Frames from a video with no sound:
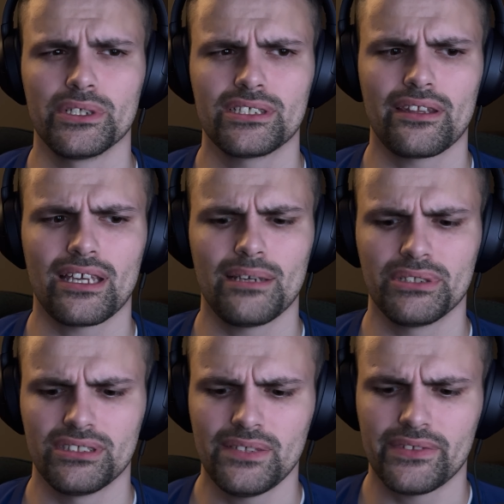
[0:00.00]
which I
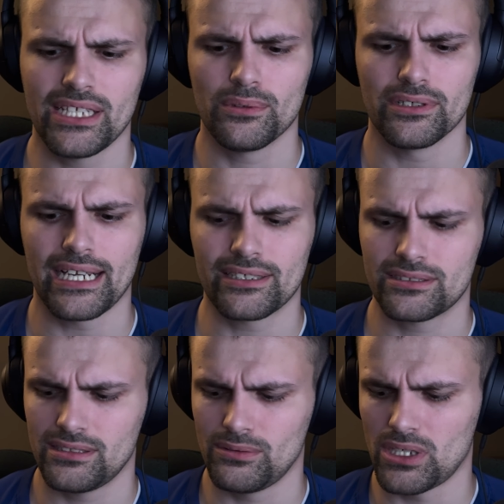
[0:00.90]
believe they were
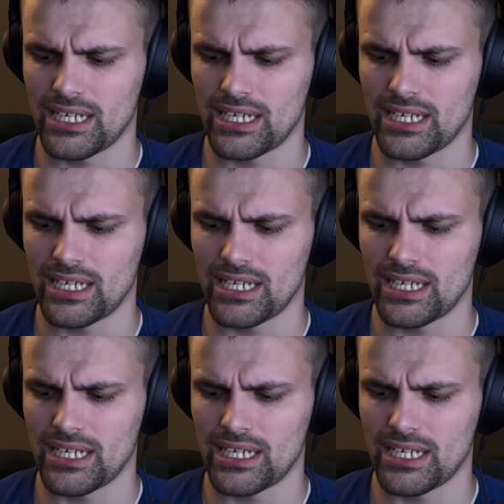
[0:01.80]
actually.